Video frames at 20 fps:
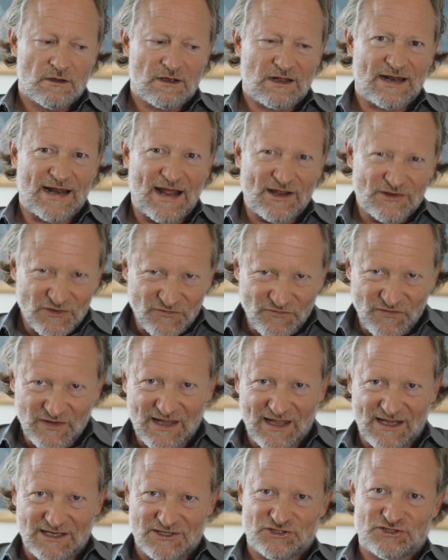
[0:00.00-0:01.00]

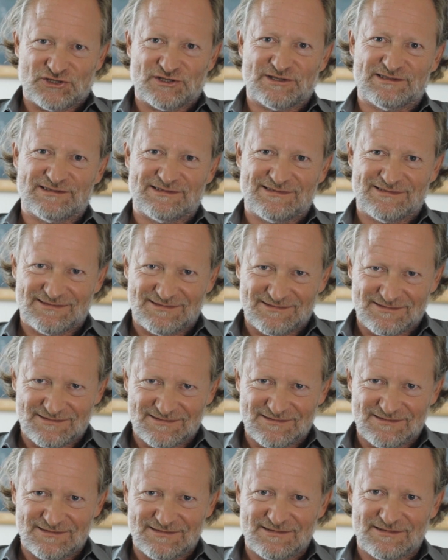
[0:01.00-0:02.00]
classification,
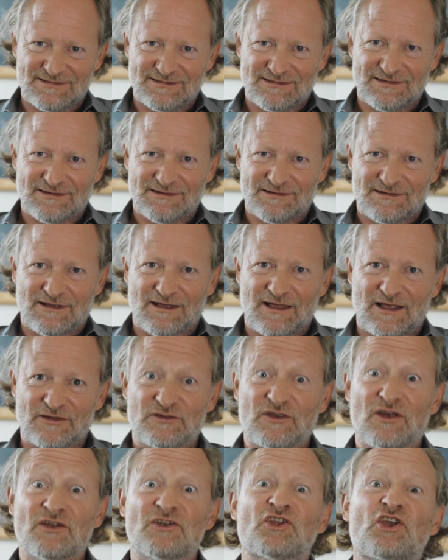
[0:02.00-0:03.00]
a
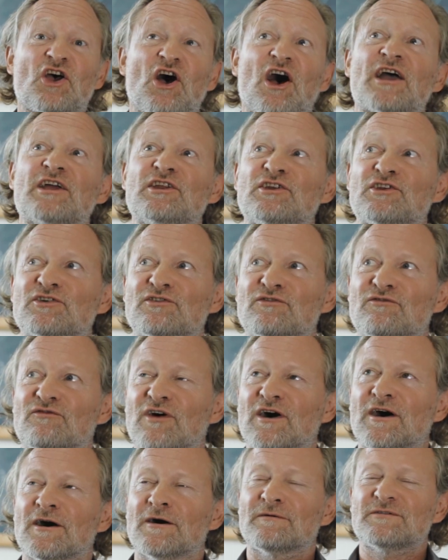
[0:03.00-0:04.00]
certain kind of
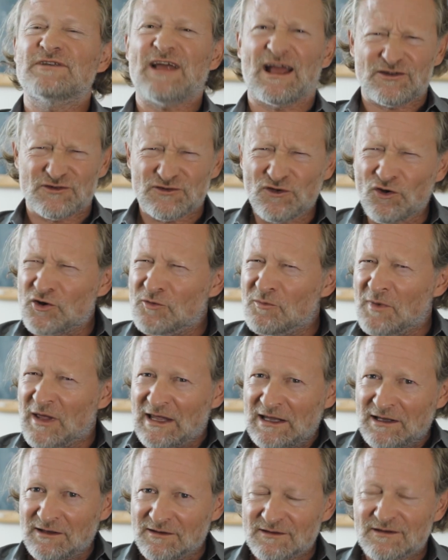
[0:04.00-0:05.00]
uh,
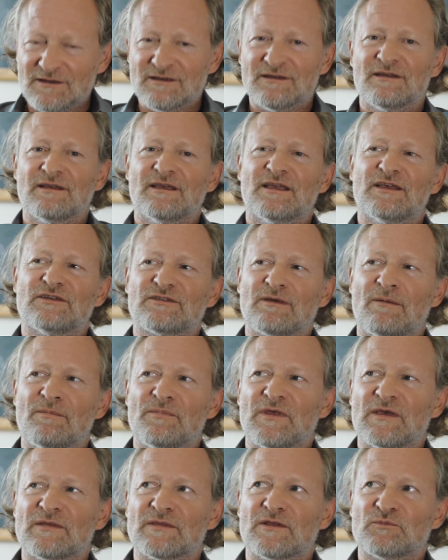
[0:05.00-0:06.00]
taxonomy, is
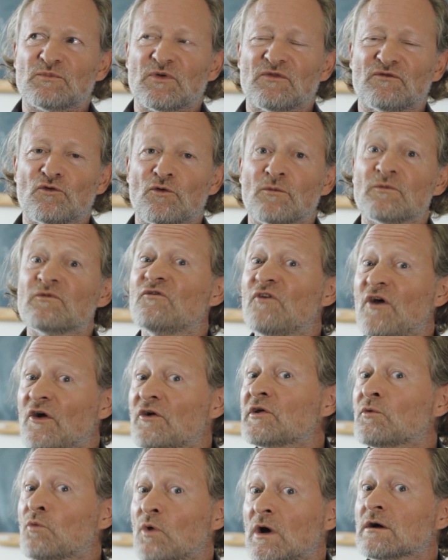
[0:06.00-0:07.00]
something that's performed
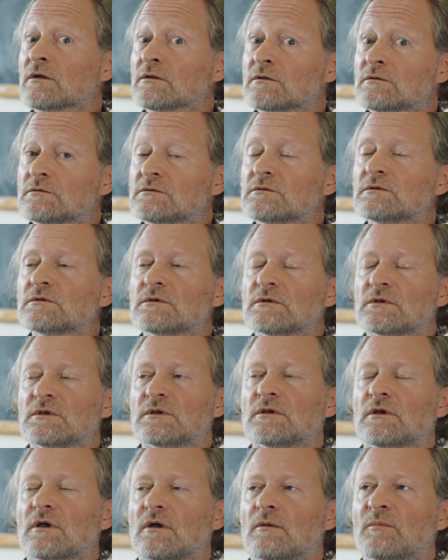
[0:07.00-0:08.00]
very well
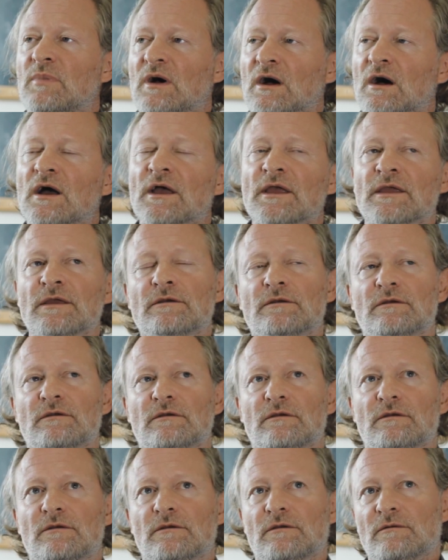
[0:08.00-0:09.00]
by
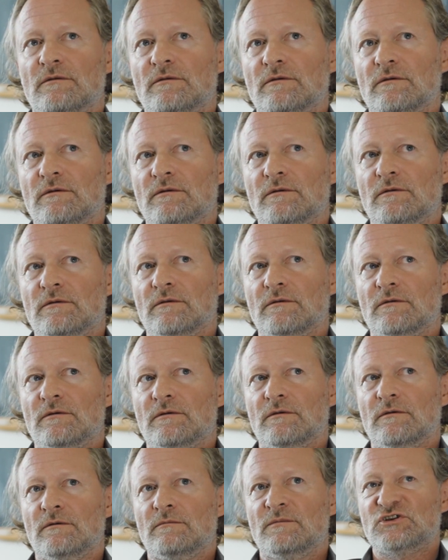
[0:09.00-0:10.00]

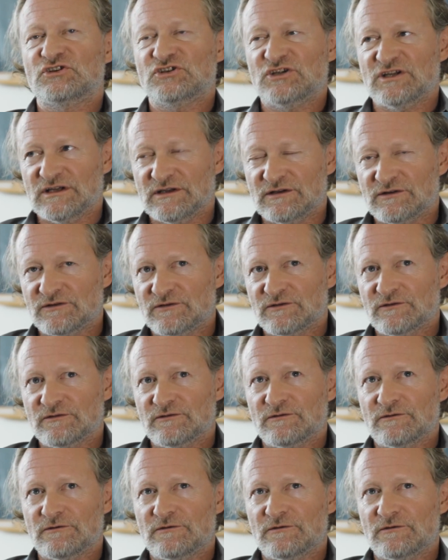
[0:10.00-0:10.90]
machines.